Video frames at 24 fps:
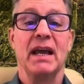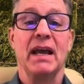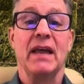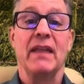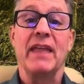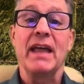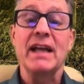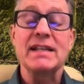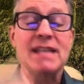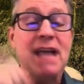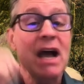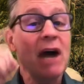
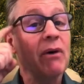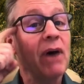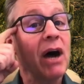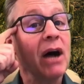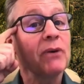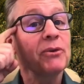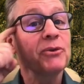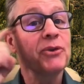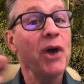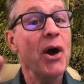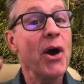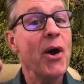That's how
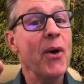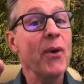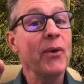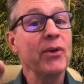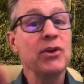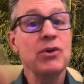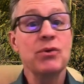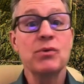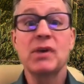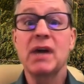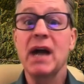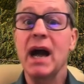I'll know
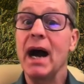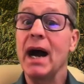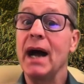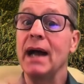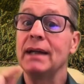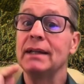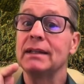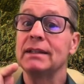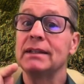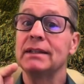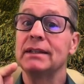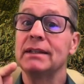you got
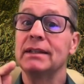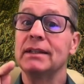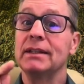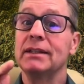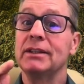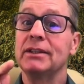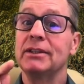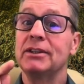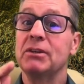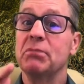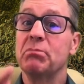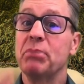
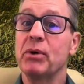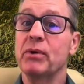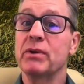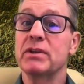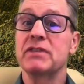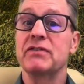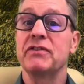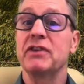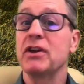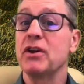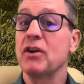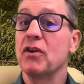to bonus
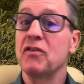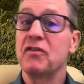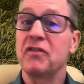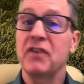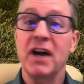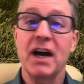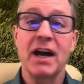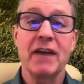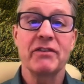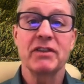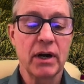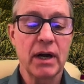video
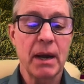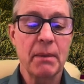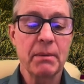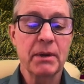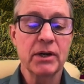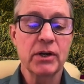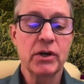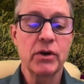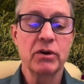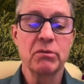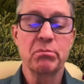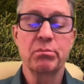5. I'm going to
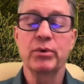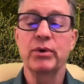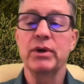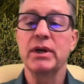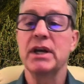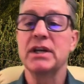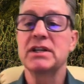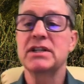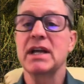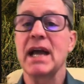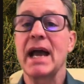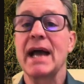go to
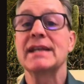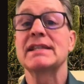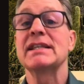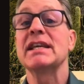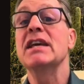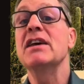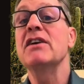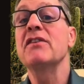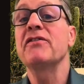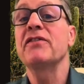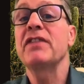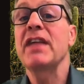Bridge as
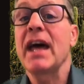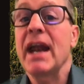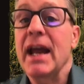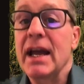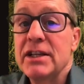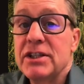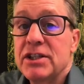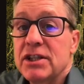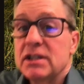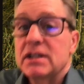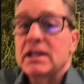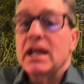if that had
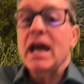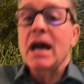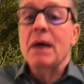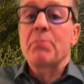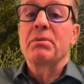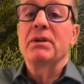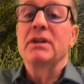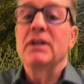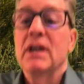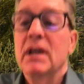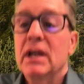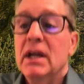just
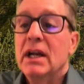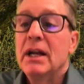happened.